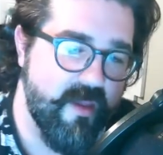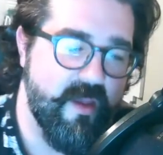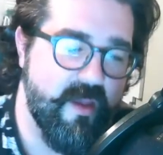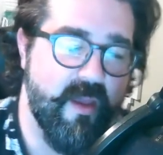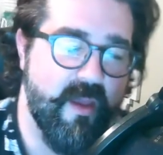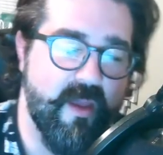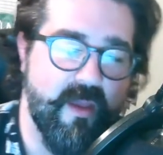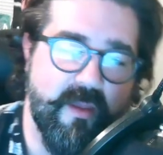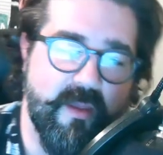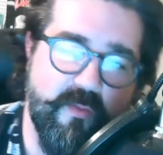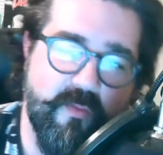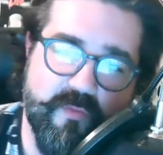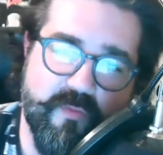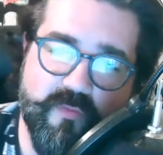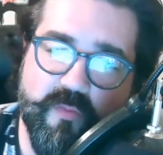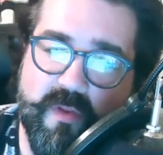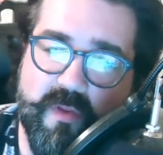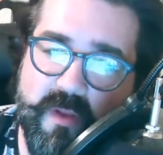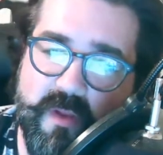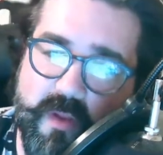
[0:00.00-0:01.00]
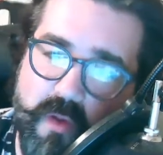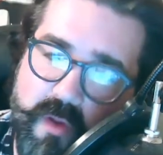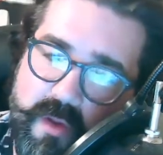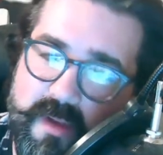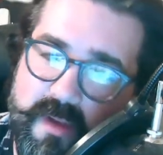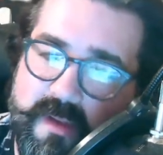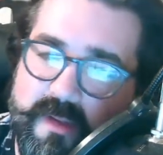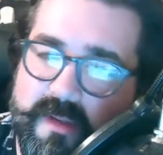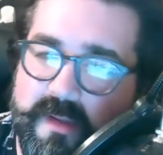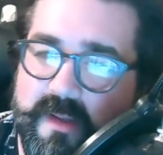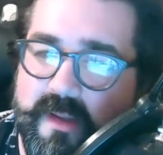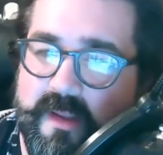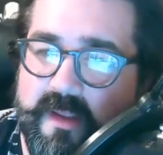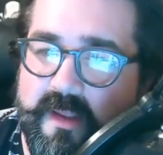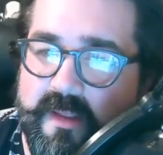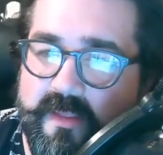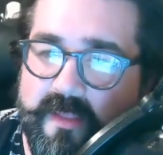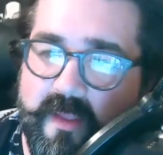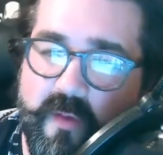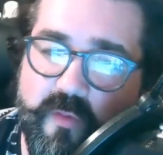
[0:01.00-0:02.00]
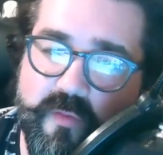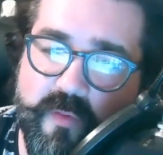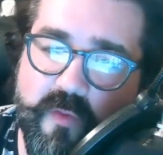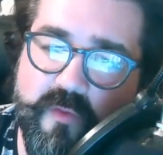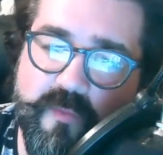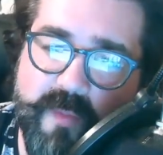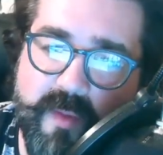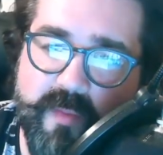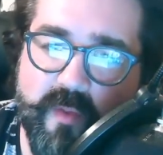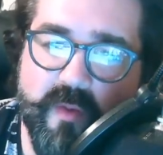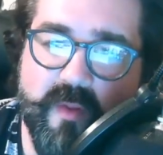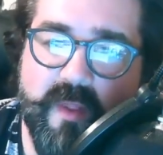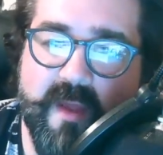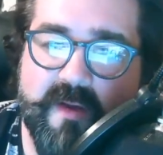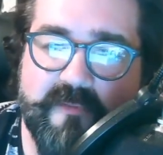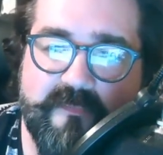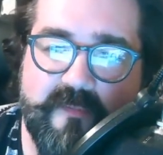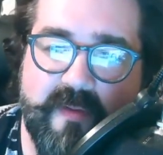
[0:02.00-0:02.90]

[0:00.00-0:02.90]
Uh, he was really good. They, those people are a lot of fun.